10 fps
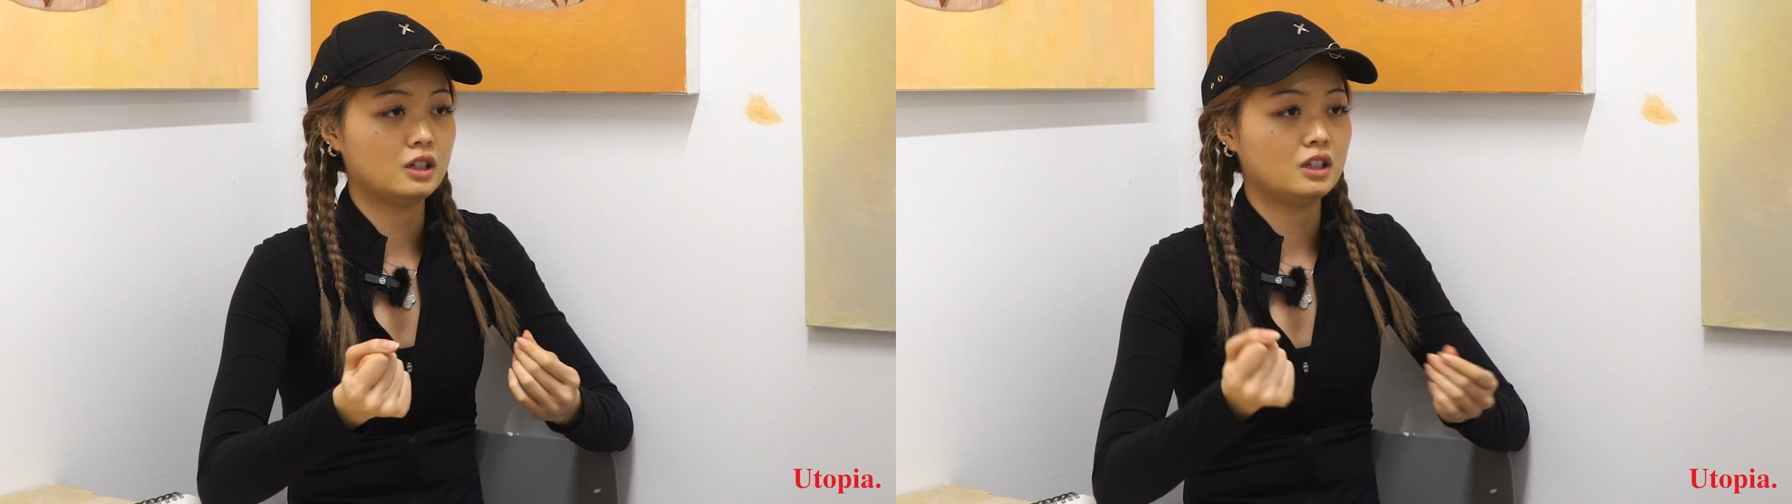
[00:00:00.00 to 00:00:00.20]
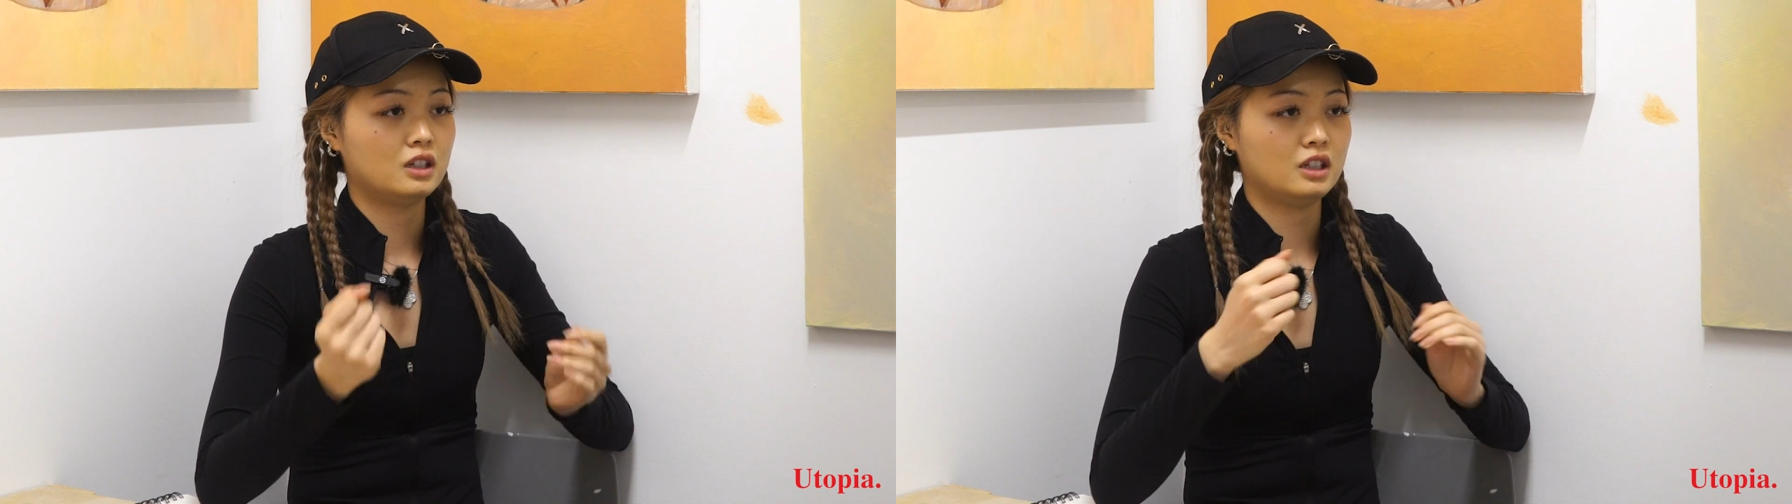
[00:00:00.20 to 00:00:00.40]

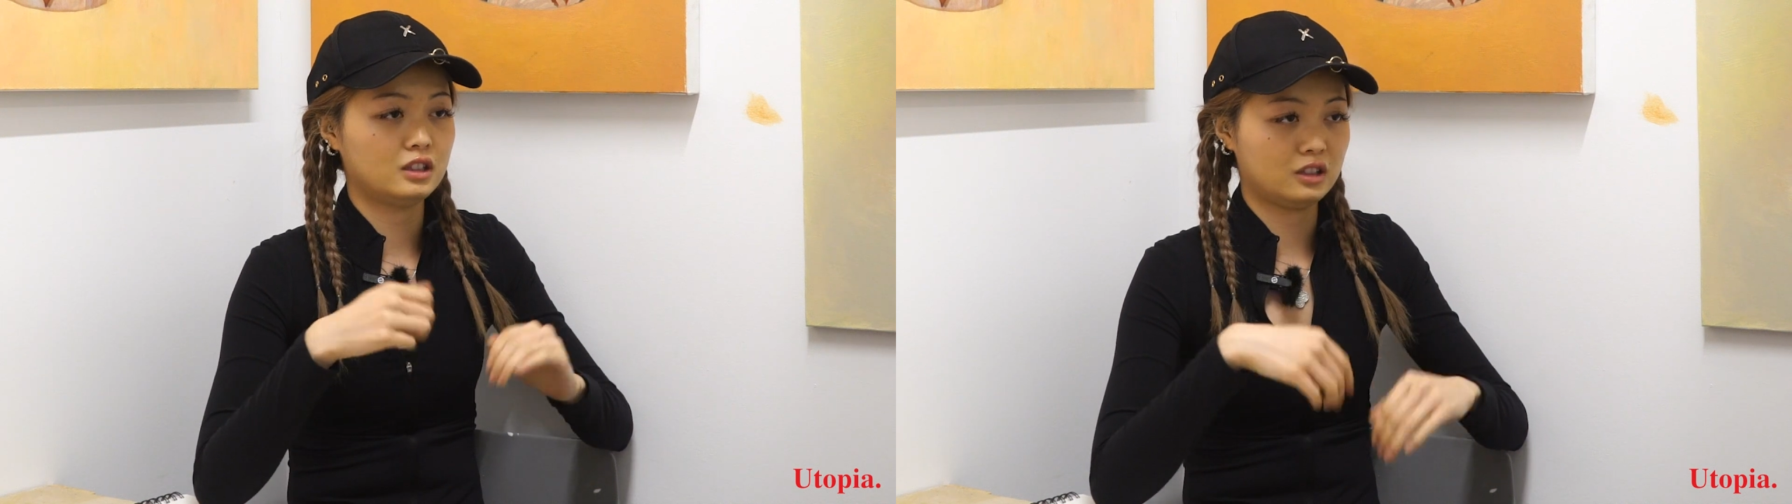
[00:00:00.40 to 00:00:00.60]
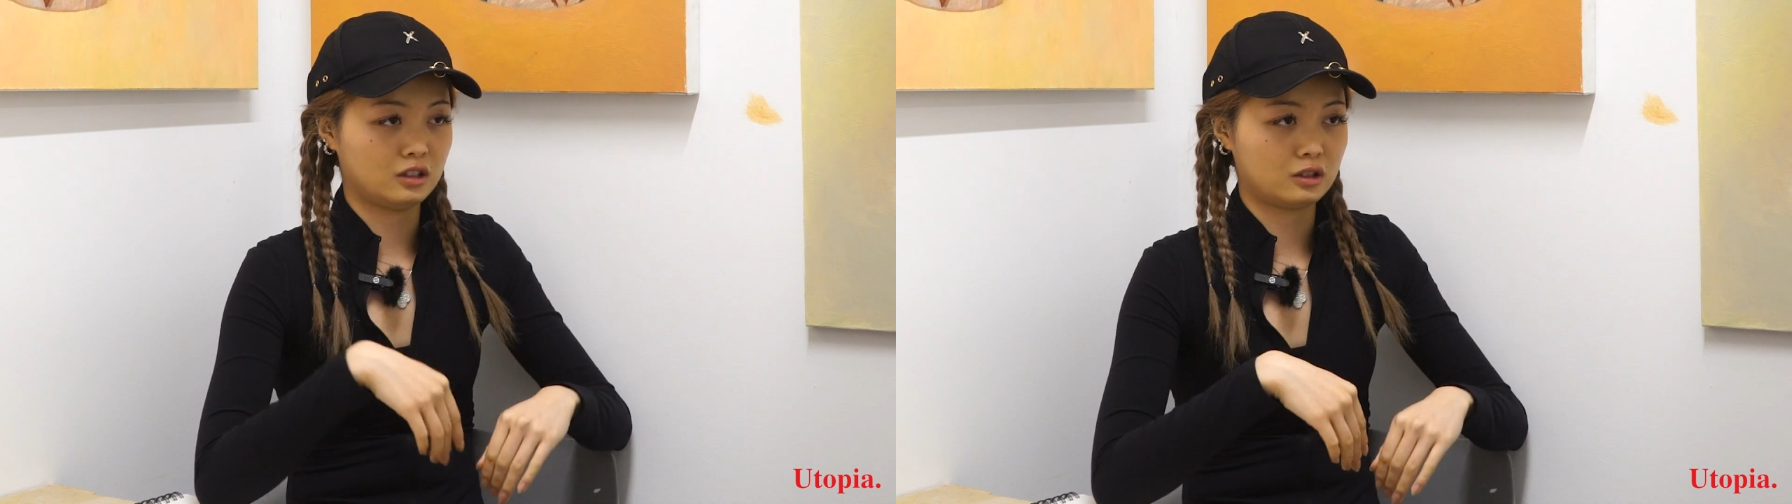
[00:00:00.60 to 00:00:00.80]
in
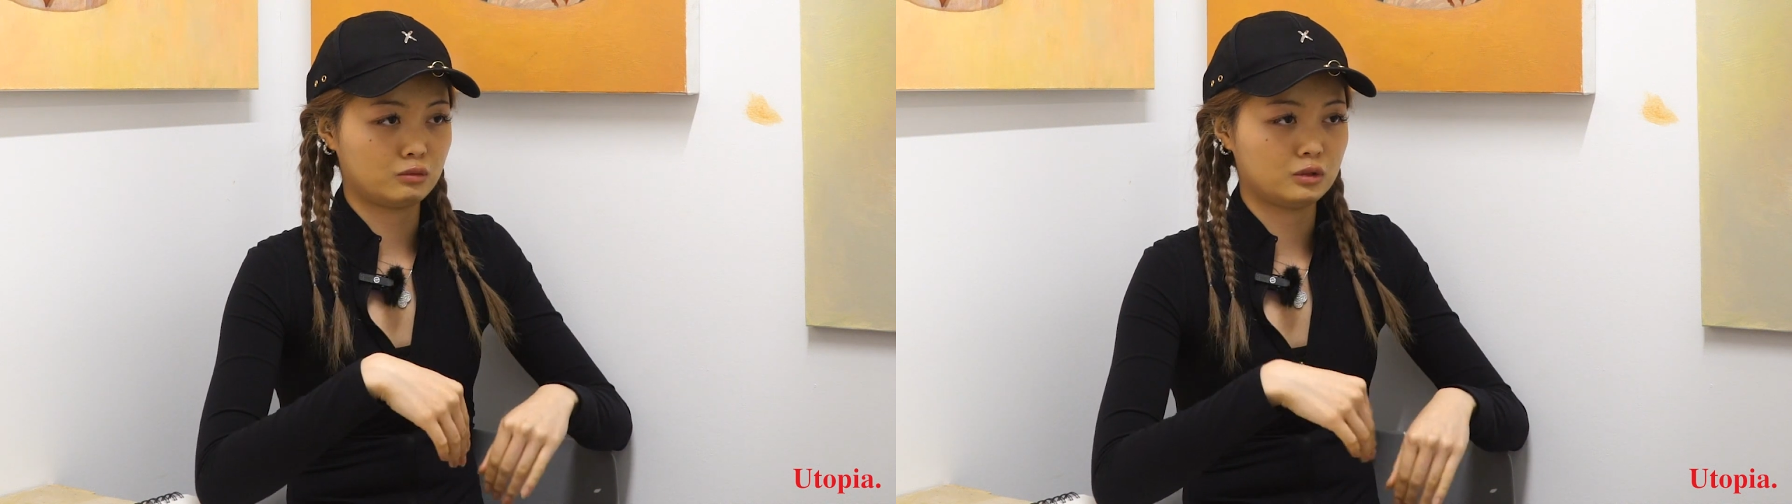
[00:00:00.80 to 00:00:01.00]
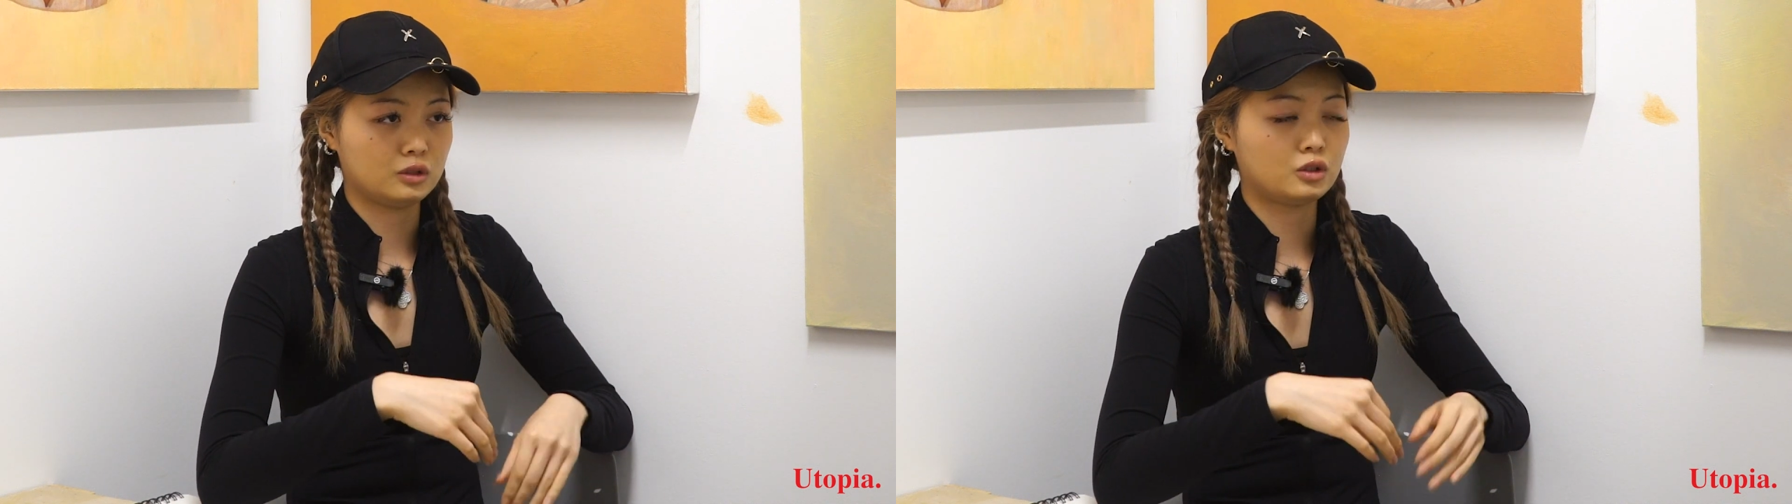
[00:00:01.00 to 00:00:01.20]
the art world